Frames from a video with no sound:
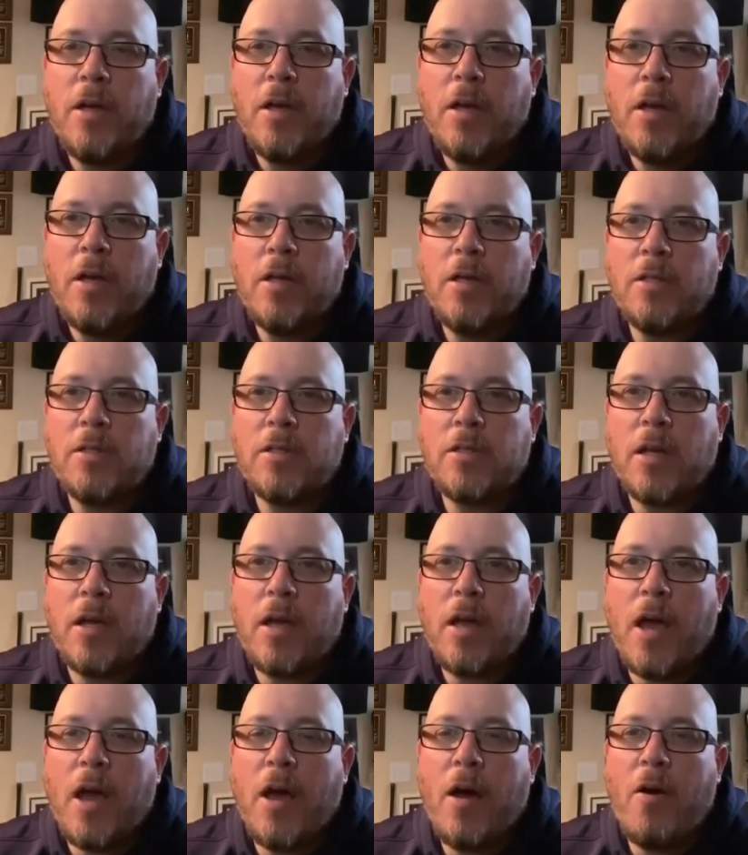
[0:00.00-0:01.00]
is
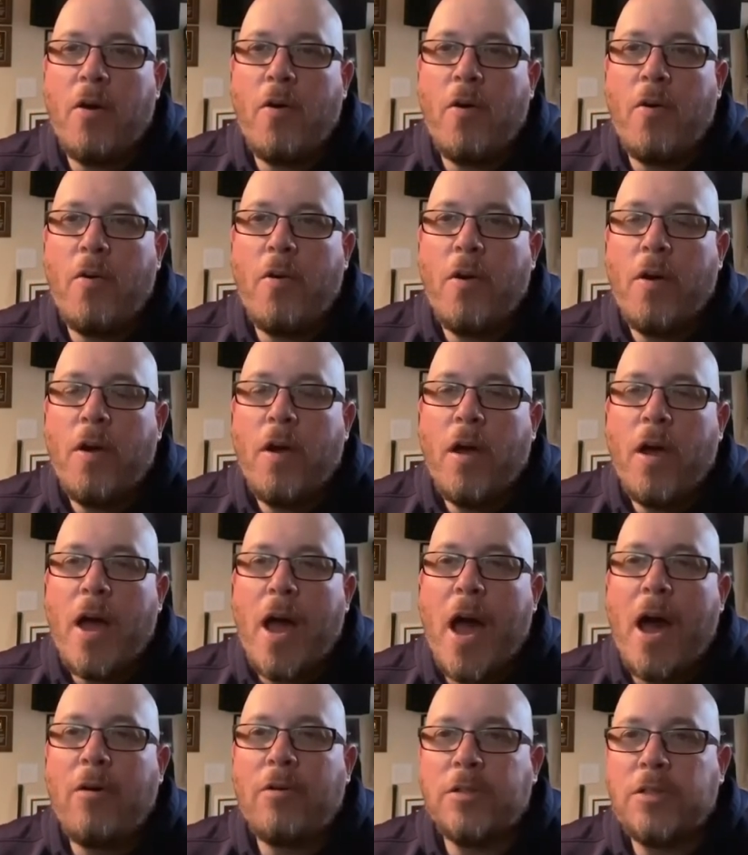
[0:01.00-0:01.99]
how
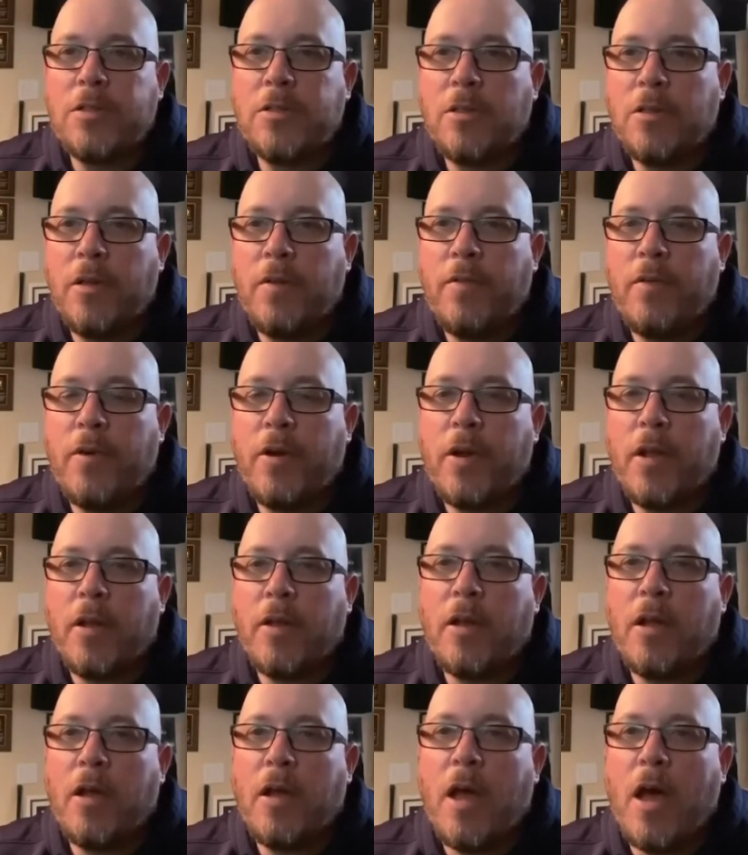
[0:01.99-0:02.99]
it's delivered
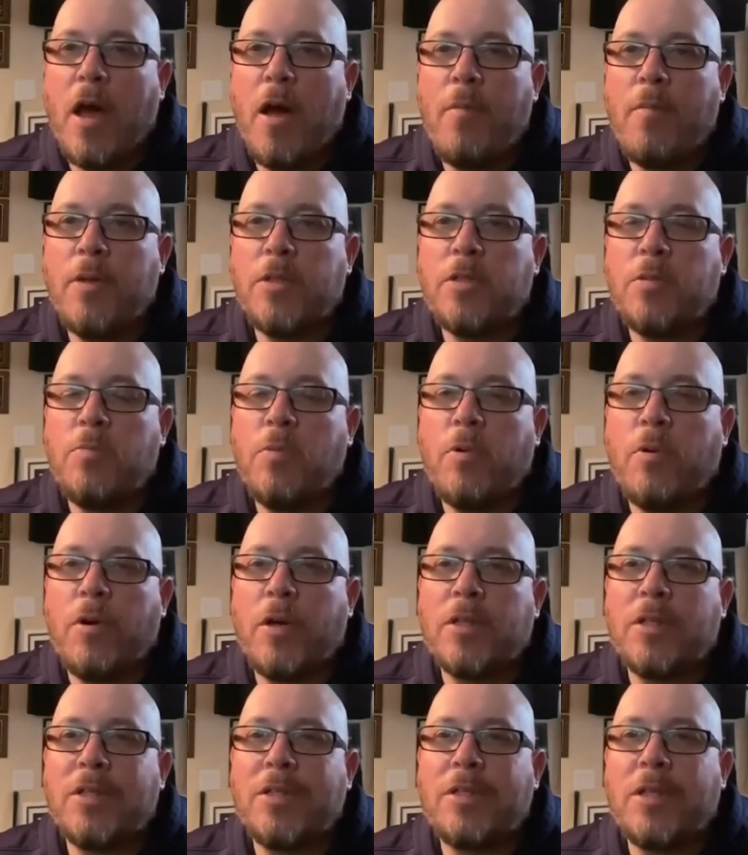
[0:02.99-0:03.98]
and how much more
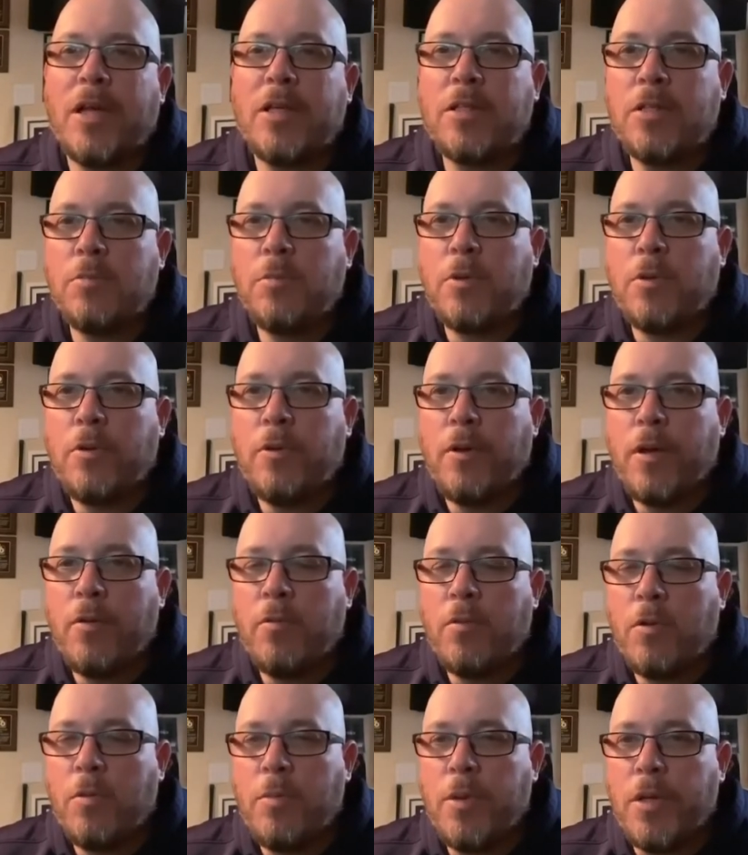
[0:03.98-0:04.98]
accessible it
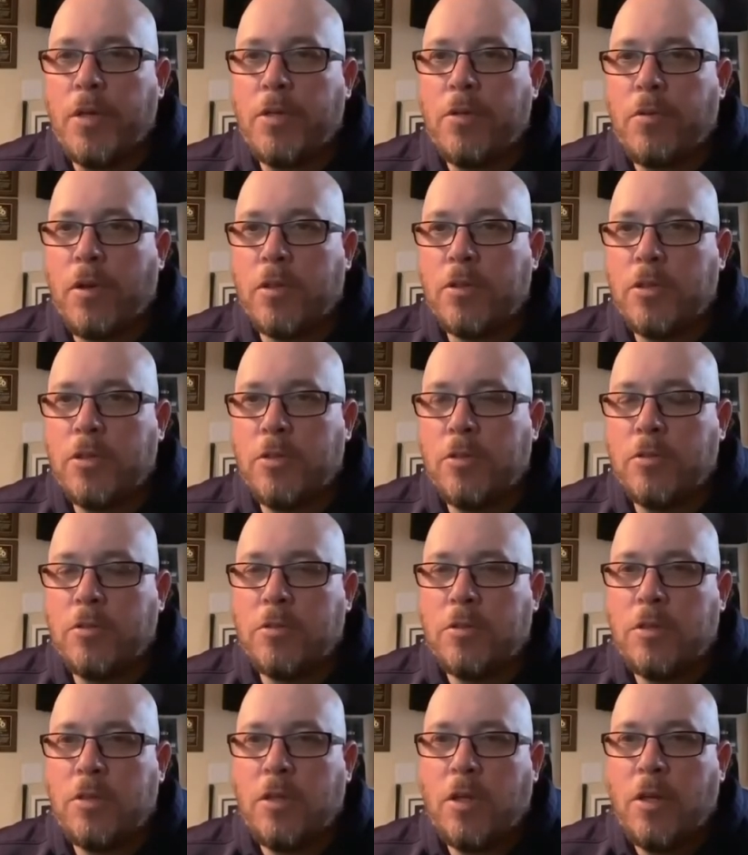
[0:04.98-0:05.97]
will be to our
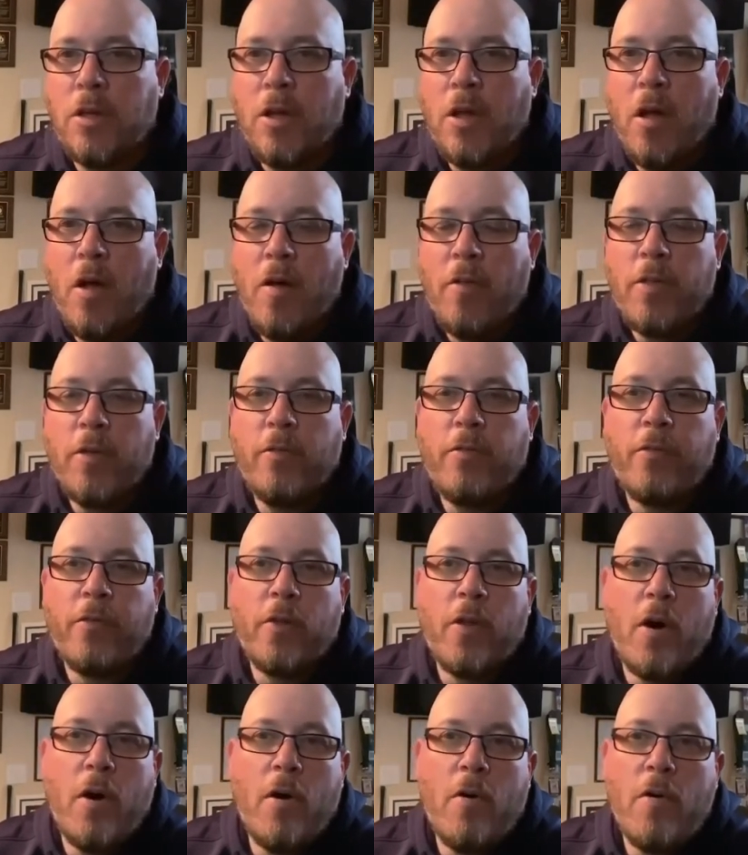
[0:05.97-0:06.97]
students. The
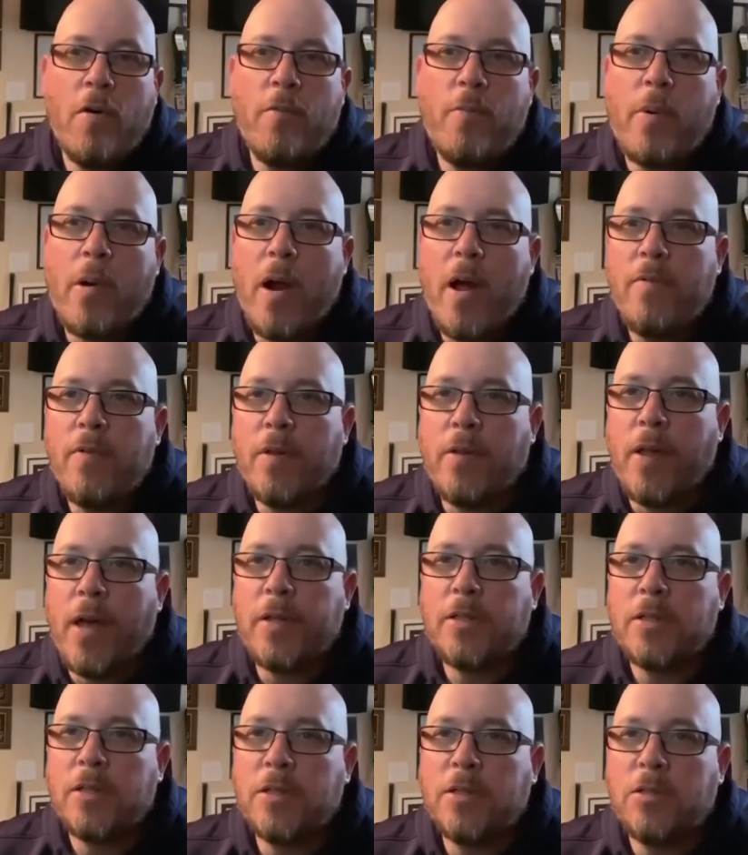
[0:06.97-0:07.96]
flow of private
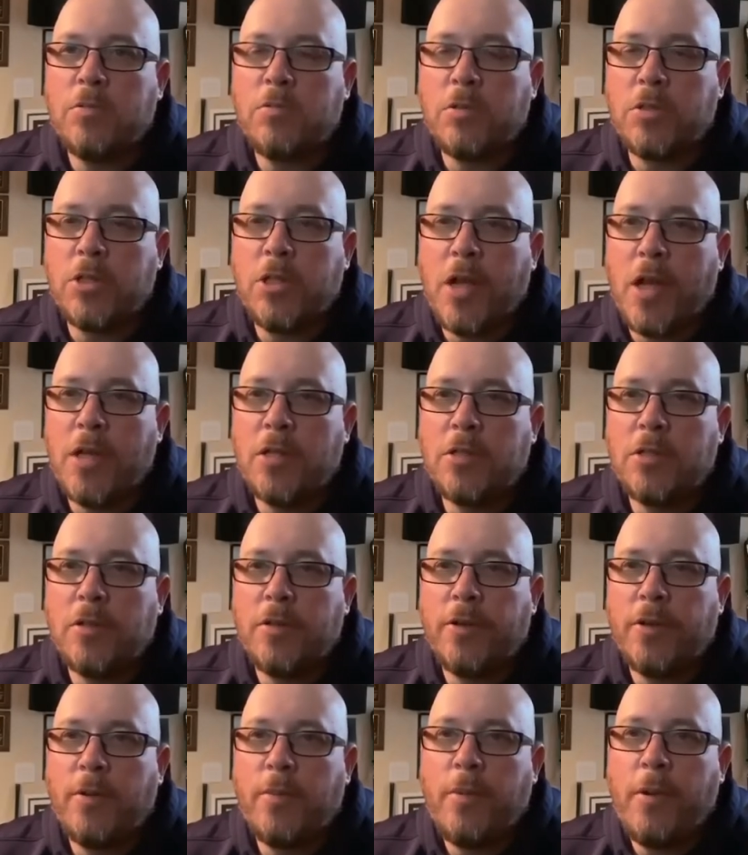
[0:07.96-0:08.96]
lessons will change a
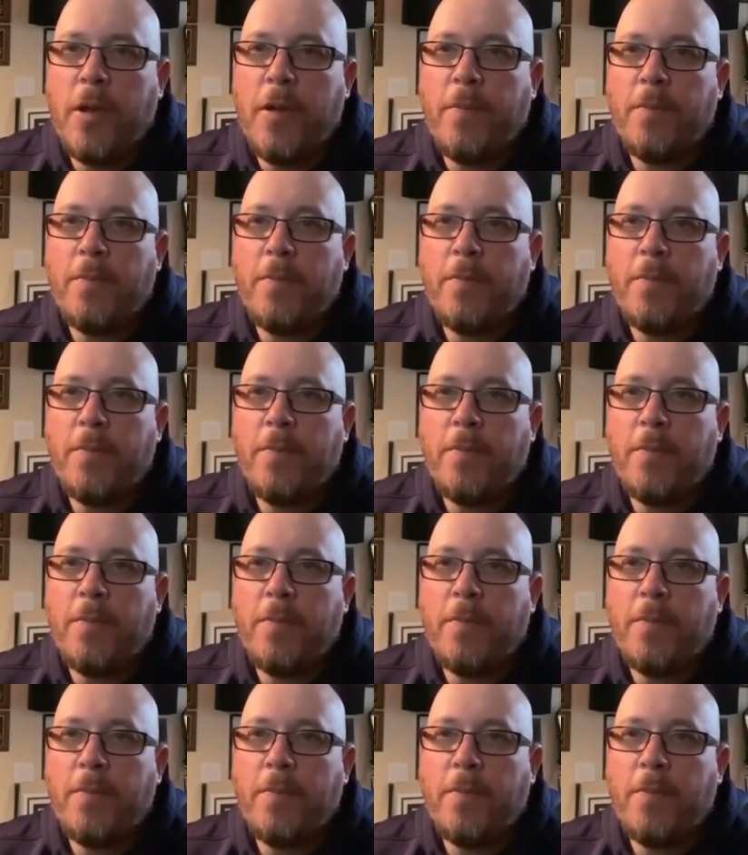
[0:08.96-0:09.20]
little bit.